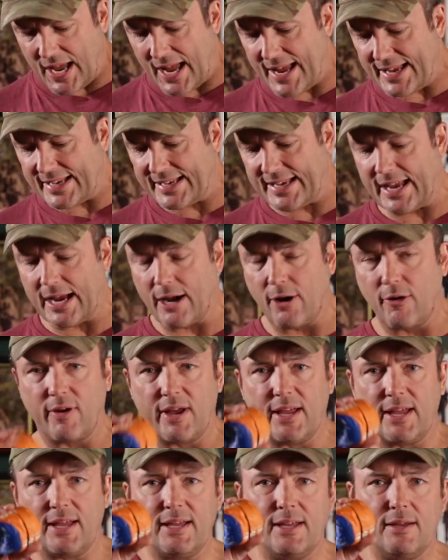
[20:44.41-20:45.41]
I
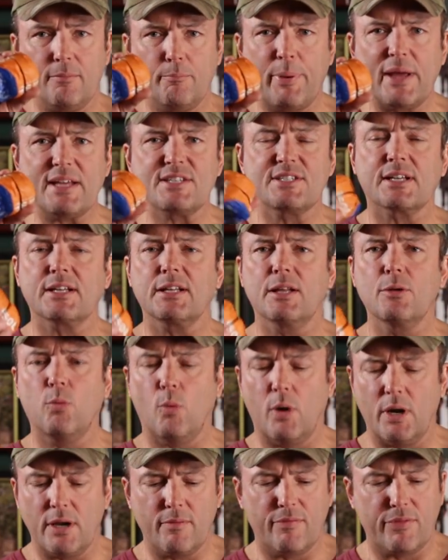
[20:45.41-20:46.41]
carry basically
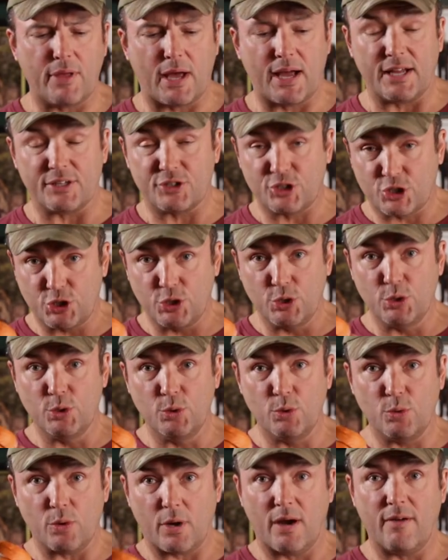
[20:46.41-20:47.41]

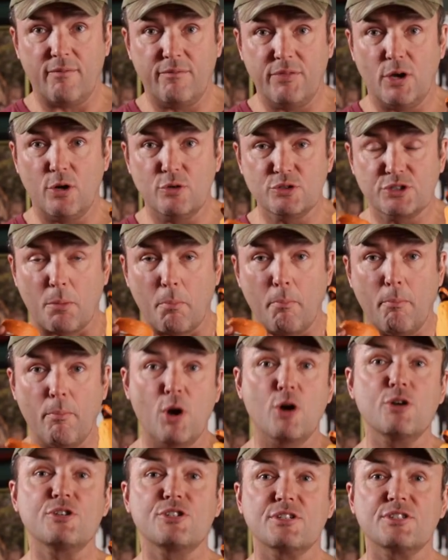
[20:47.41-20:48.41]
two of those
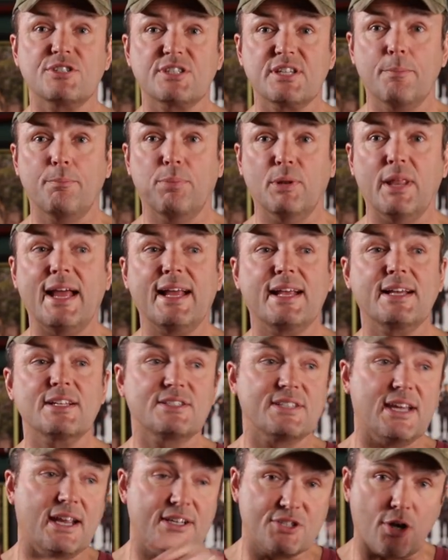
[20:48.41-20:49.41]
emergency
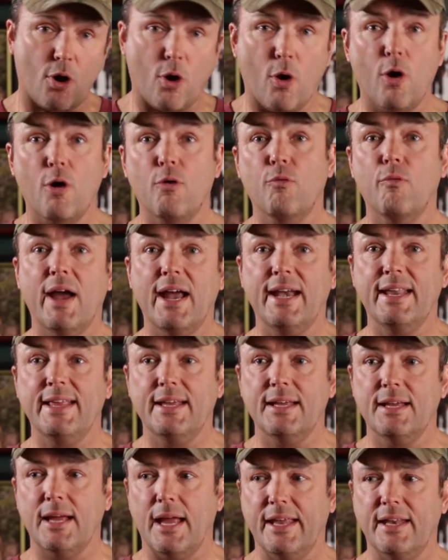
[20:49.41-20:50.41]
blankets that's
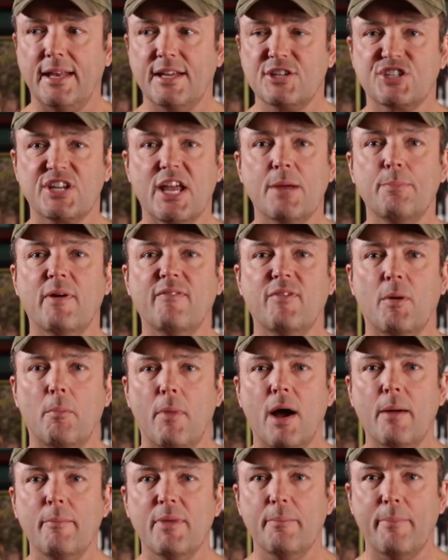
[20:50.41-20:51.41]
already in the shape of a
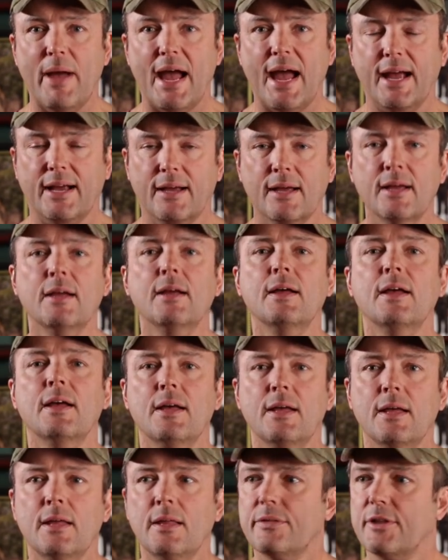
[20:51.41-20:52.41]
mummy bag.
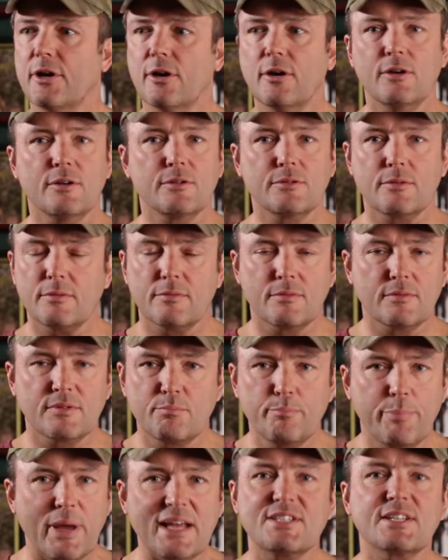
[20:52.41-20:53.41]
They're
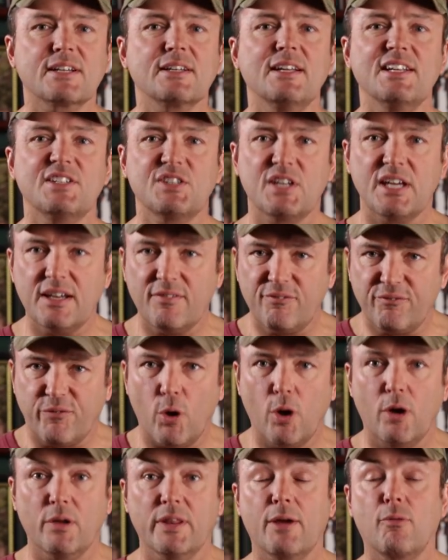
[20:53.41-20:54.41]
basically tin
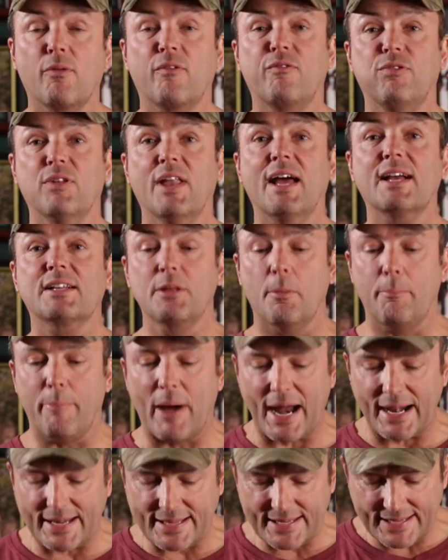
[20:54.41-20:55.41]
foil. They reflect the
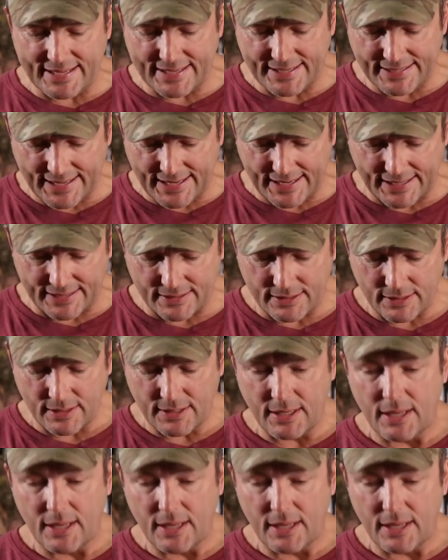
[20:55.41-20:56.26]
body heat in.